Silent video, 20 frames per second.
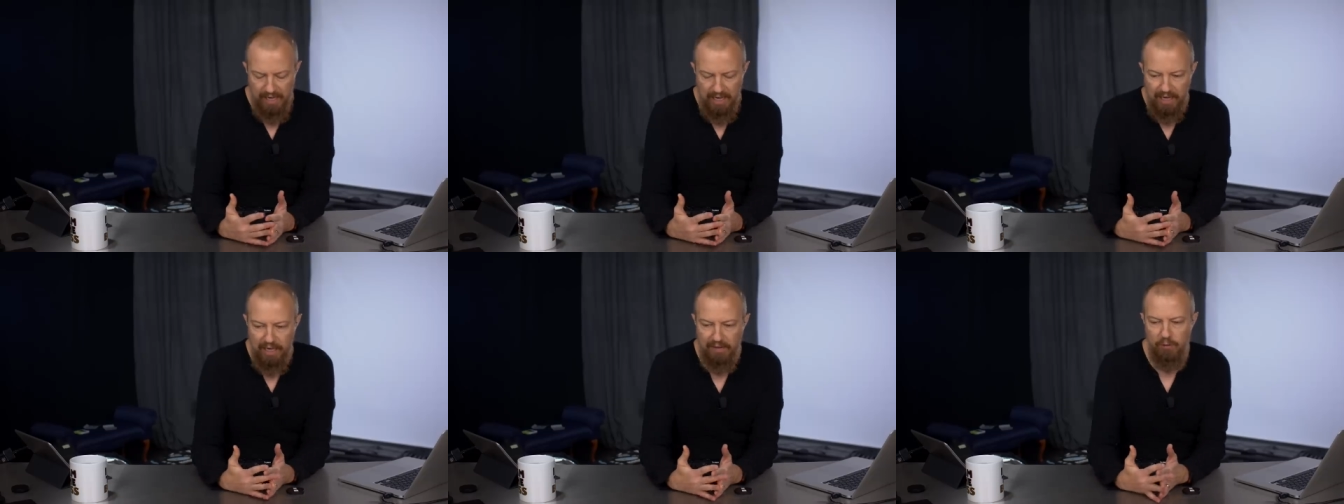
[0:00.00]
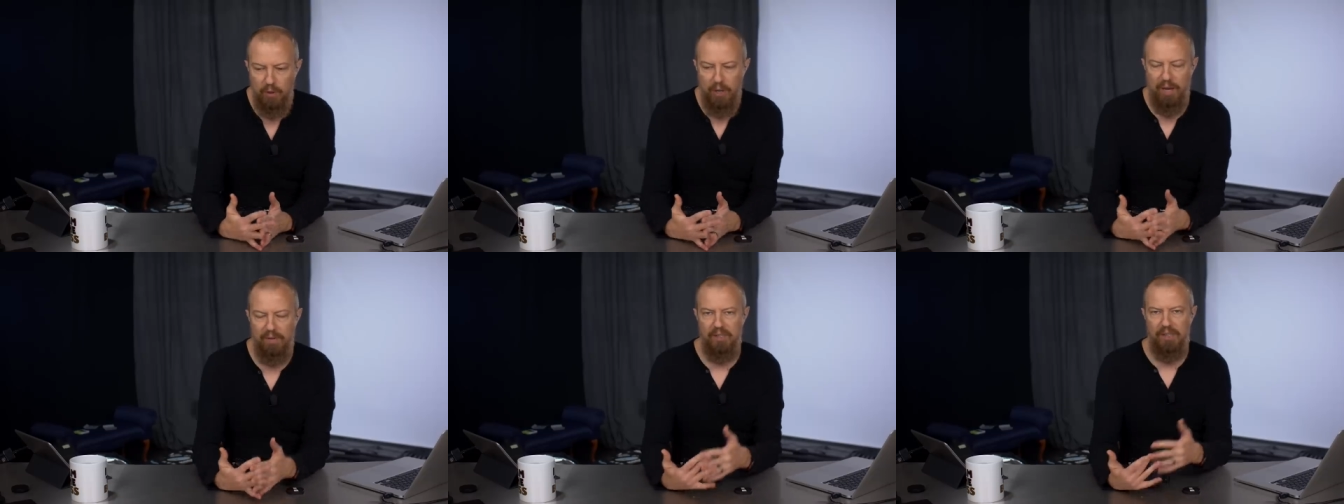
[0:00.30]
If
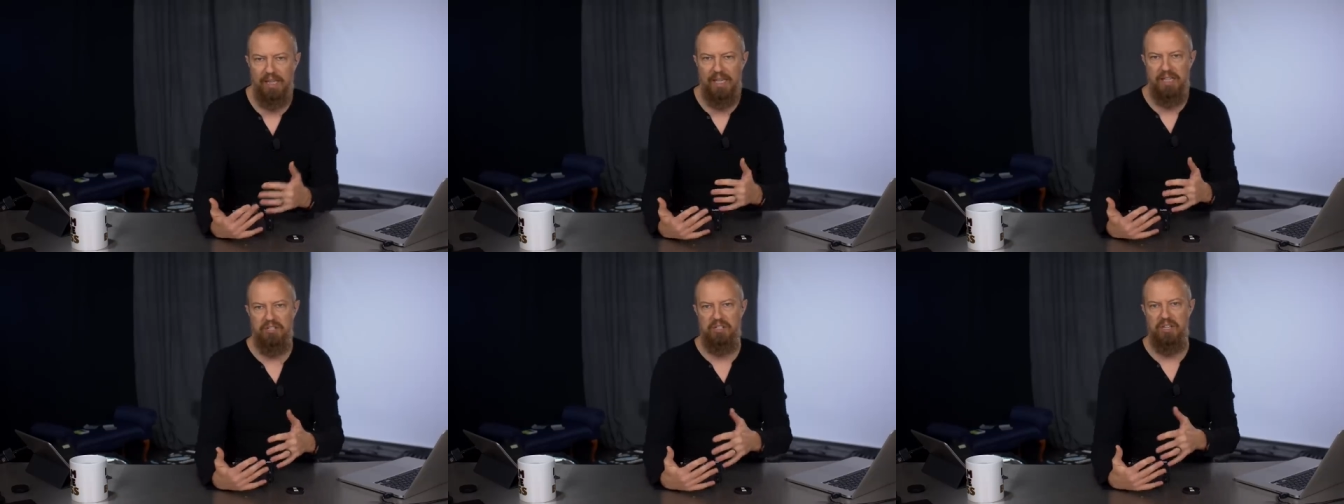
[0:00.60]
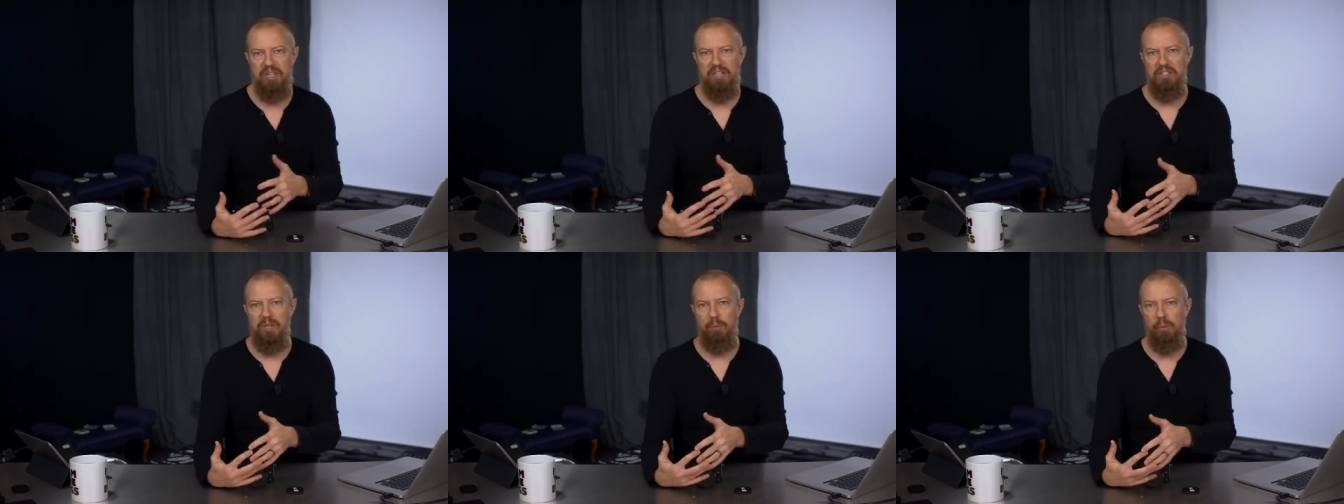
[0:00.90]
you have a lens
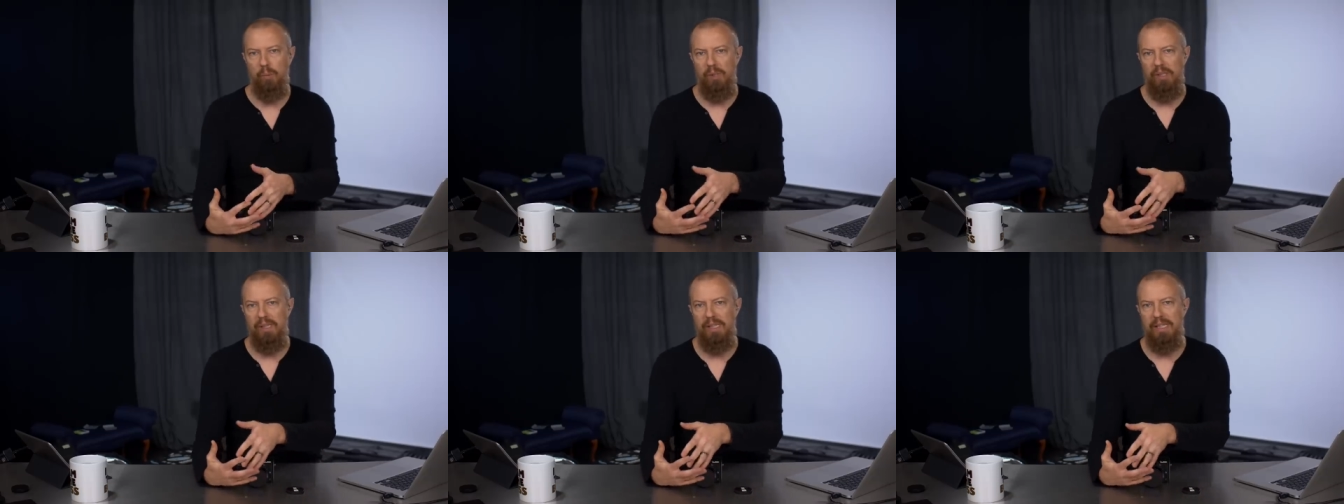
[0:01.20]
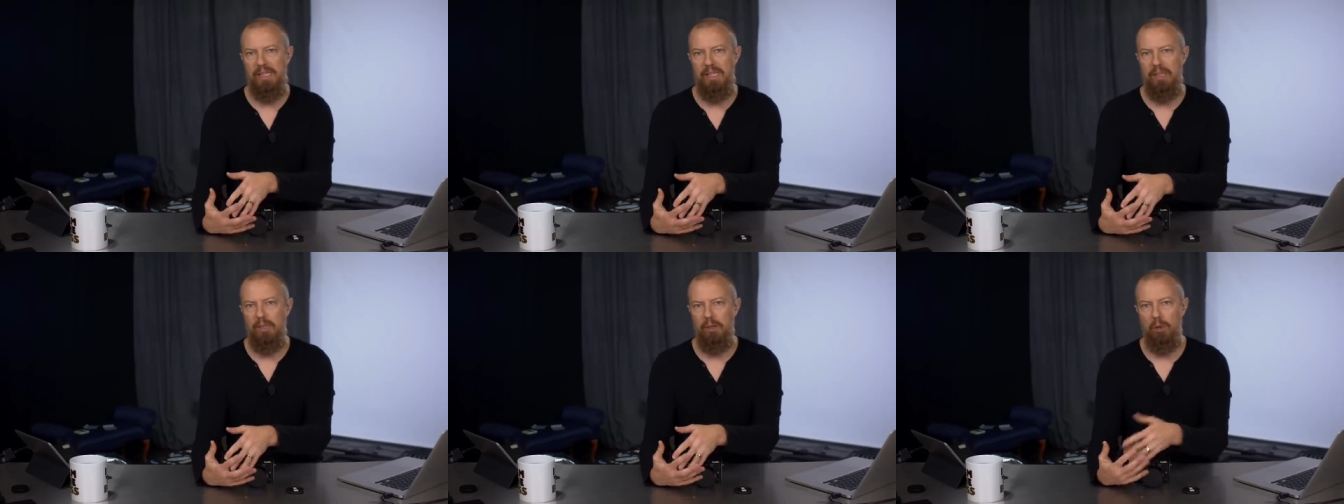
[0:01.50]
that is a
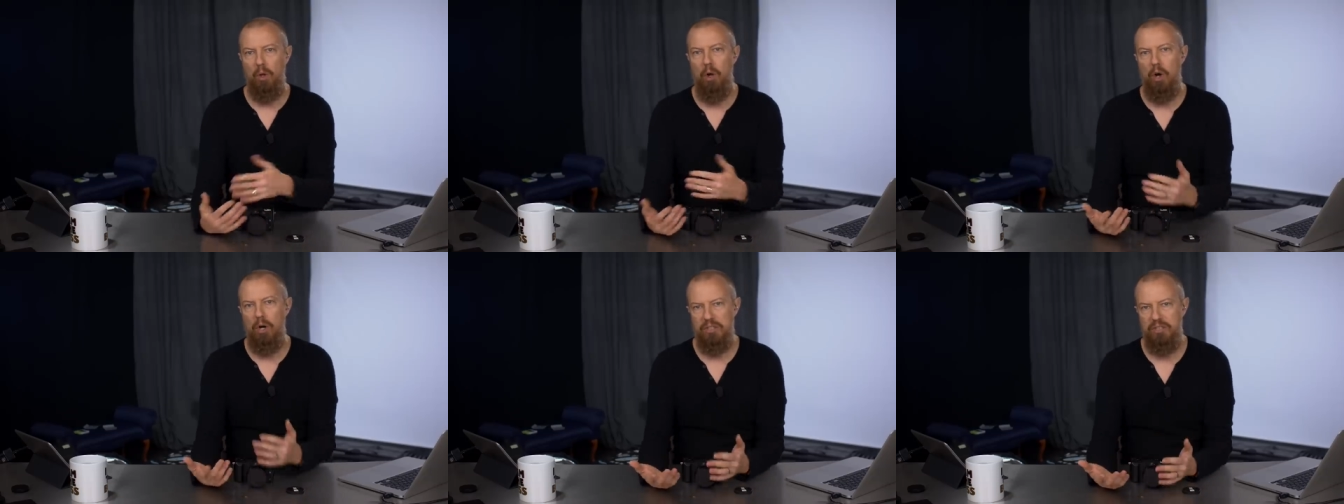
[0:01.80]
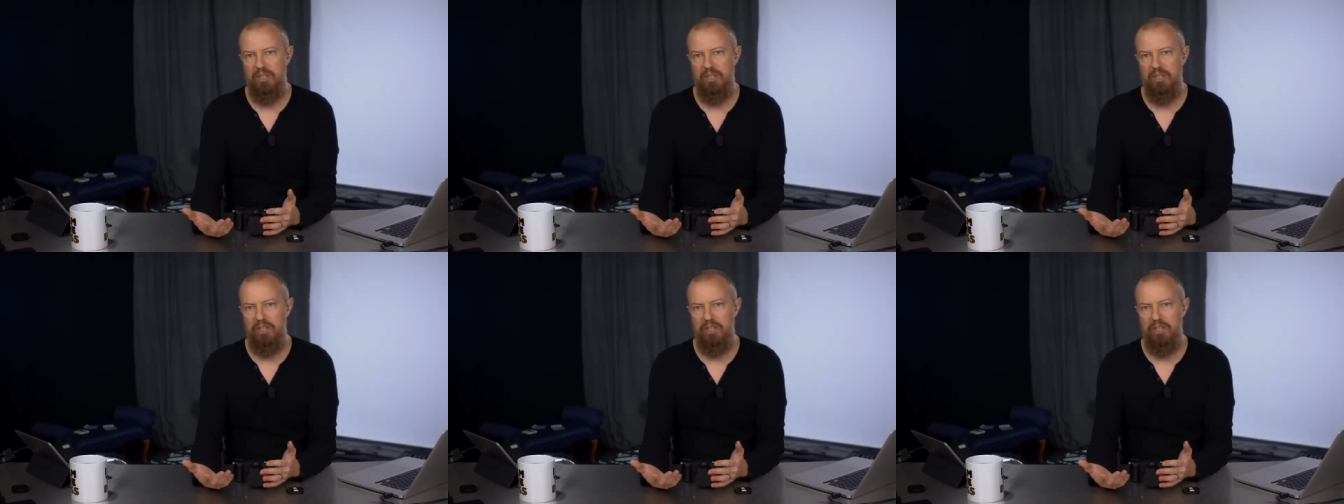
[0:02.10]
really long